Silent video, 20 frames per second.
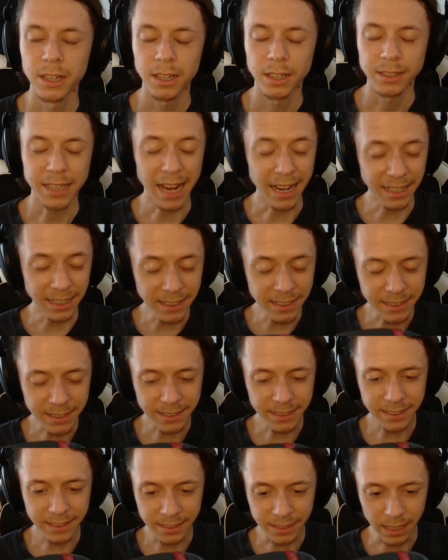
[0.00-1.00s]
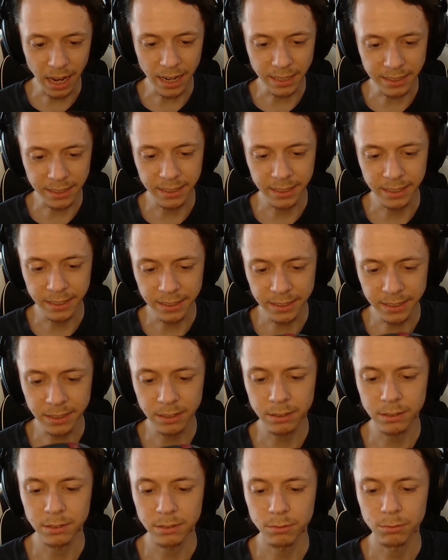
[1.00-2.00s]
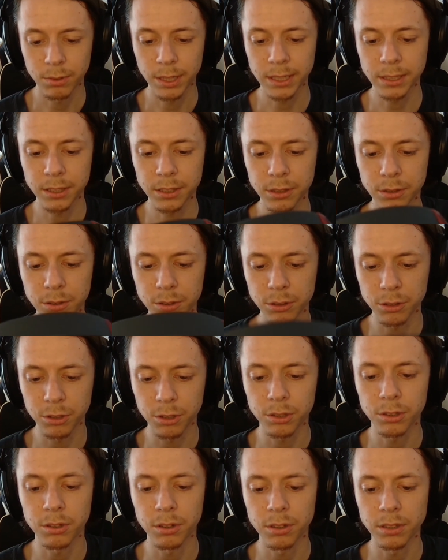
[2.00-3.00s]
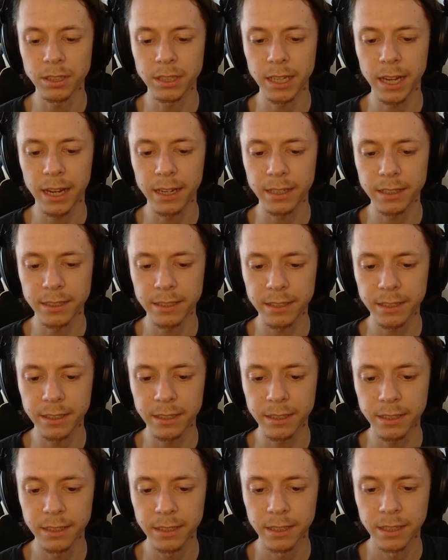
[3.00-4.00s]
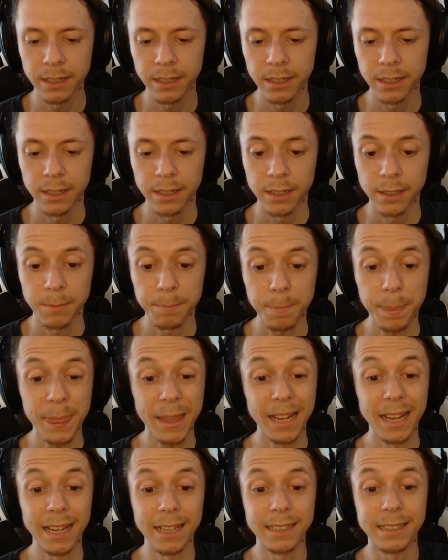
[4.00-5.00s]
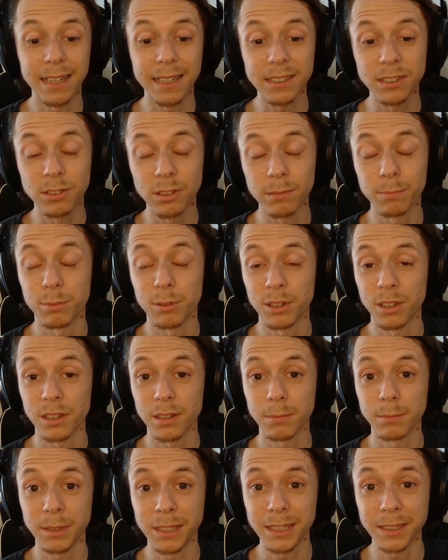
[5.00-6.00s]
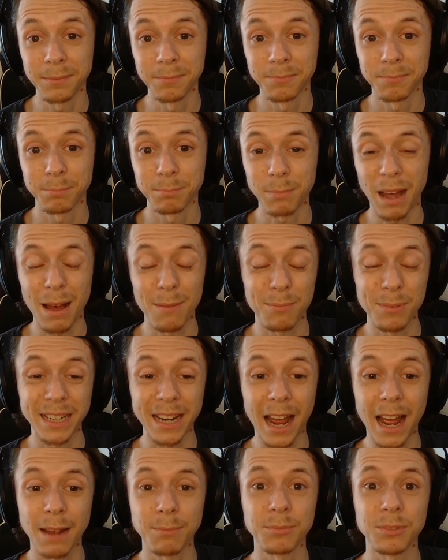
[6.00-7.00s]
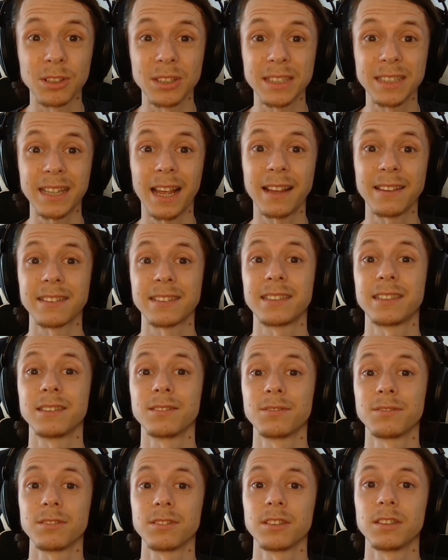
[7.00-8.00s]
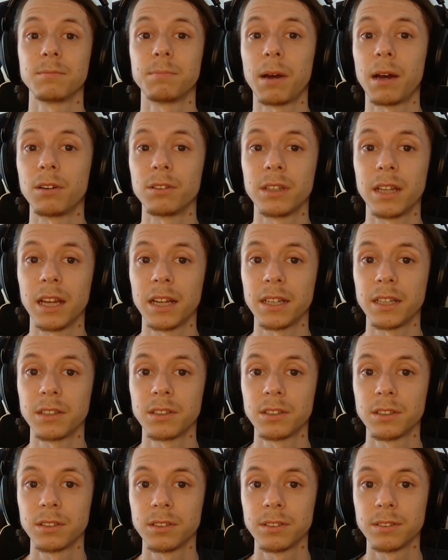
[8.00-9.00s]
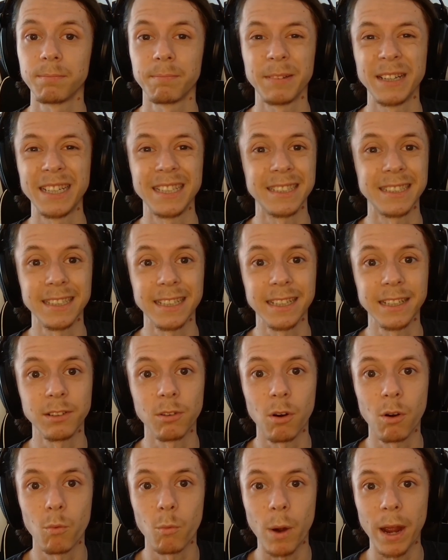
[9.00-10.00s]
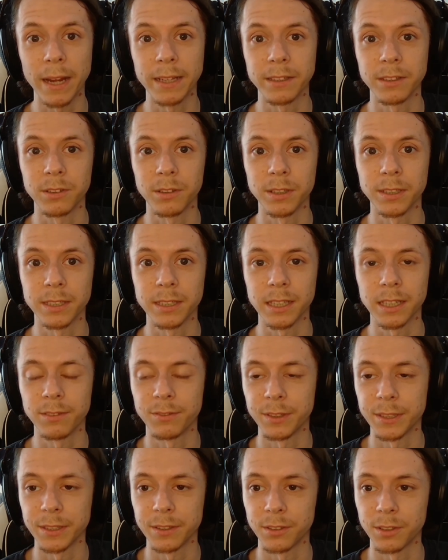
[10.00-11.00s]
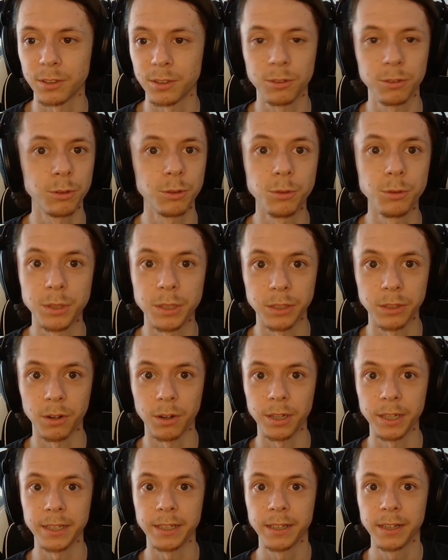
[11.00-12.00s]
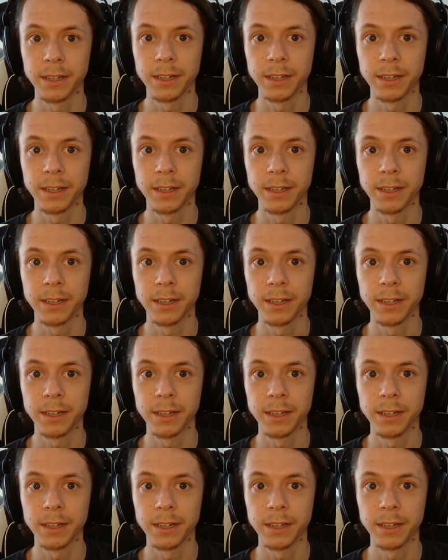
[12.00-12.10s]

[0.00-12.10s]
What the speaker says: There is a slight hiss when you turn on the ANC. It does not bother me, but I'm not sensitive about like hissing or white noise if it's not too annoying.